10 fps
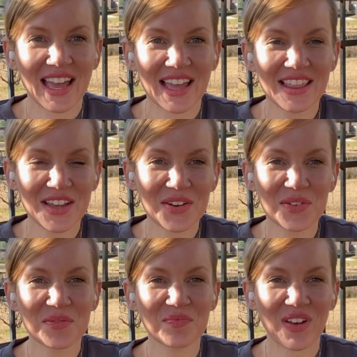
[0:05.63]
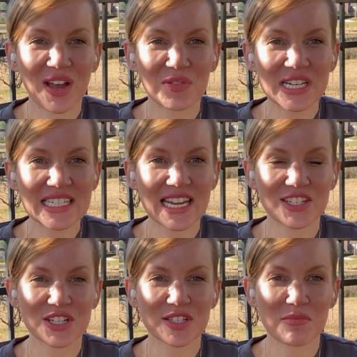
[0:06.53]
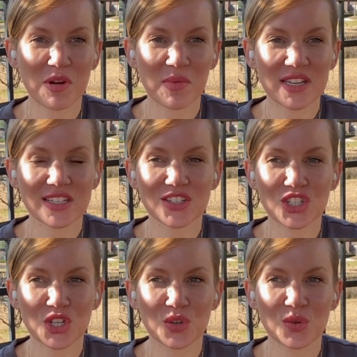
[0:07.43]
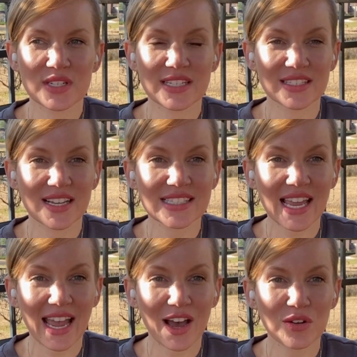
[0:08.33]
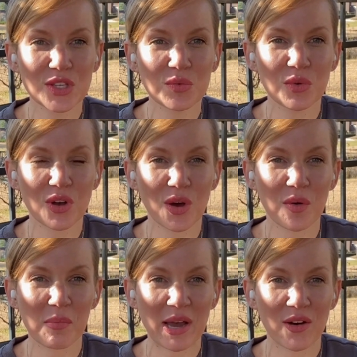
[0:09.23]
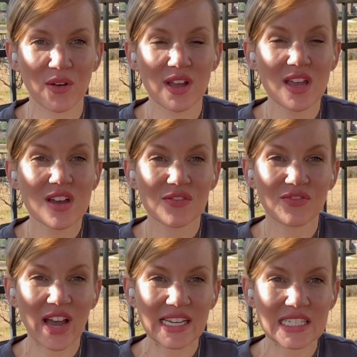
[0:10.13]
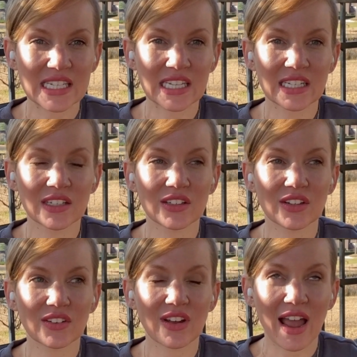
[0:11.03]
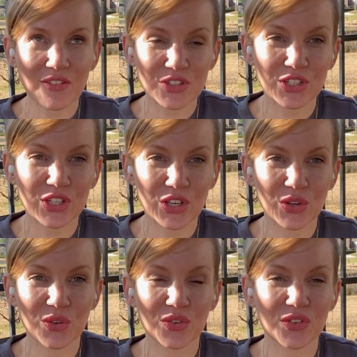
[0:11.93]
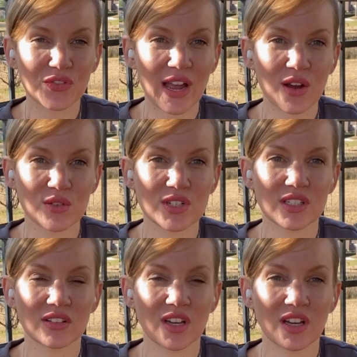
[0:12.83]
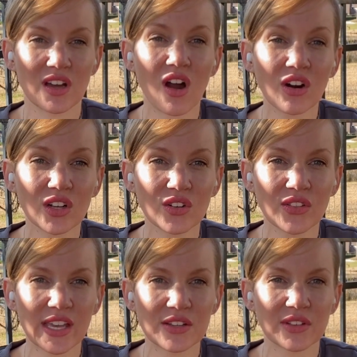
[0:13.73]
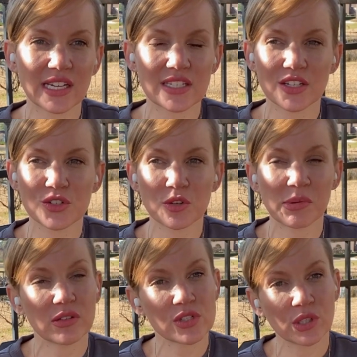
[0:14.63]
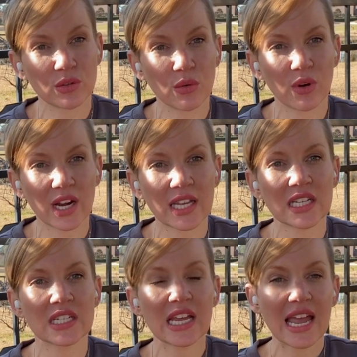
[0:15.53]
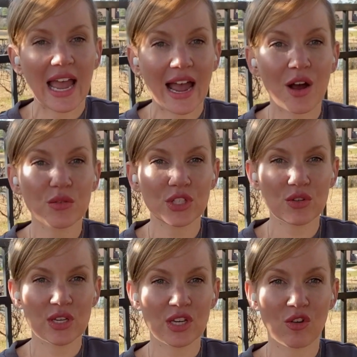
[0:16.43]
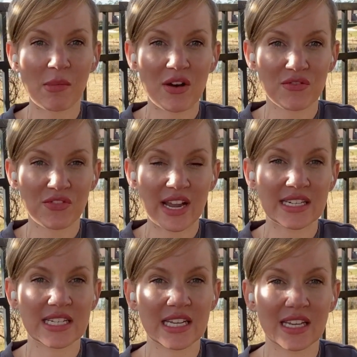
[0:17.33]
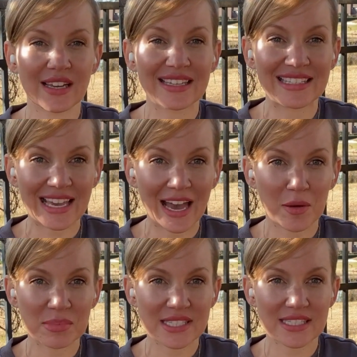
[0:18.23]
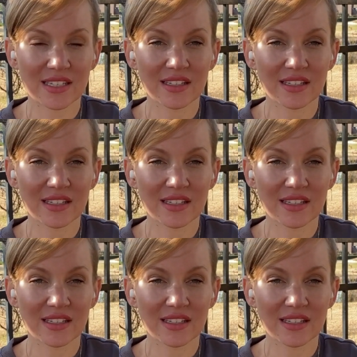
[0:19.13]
Hello. I want to take just a moment to discuss how you will go about finding, after you've found the article that you'd like to contribute to or edit, how you can go about finding gaps